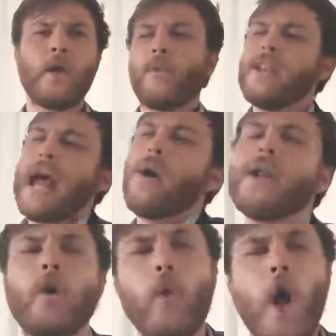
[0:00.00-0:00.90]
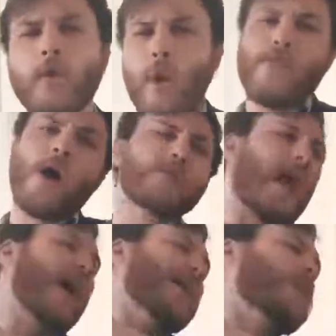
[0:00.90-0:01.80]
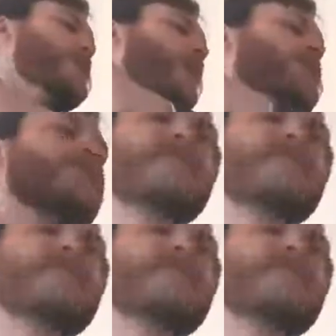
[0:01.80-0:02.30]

we're now in a world where those idols are